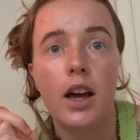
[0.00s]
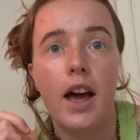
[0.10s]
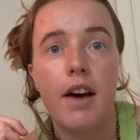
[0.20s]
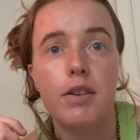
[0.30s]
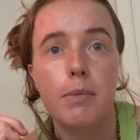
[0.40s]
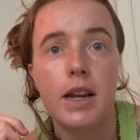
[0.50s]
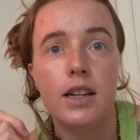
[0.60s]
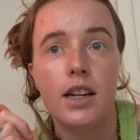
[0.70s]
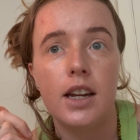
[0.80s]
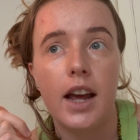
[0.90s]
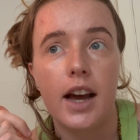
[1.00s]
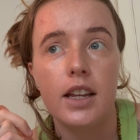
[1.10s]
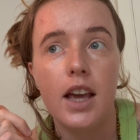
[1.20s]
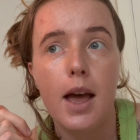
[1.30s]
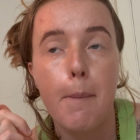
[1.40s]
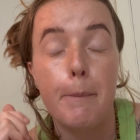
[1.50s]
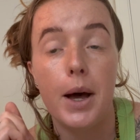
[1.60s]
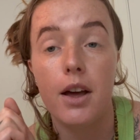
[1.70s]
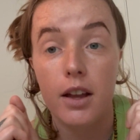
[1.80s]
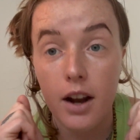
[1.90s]
I haven't made a knitted hat yet,
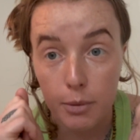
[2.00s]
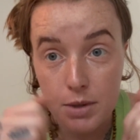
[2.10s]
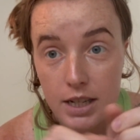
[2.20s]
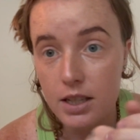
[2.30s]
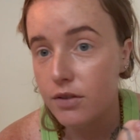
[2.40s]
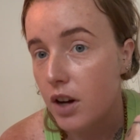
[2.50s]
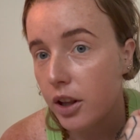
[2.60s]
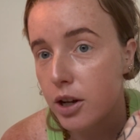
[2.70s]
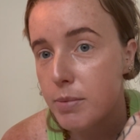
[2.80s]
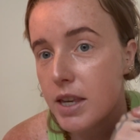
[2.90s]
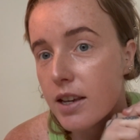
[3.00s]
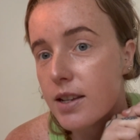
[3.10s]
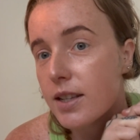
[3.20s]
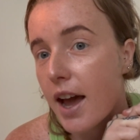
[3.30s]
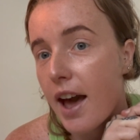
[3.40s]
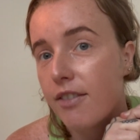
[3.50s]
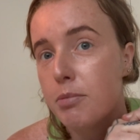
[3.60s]
but updates to follow because I have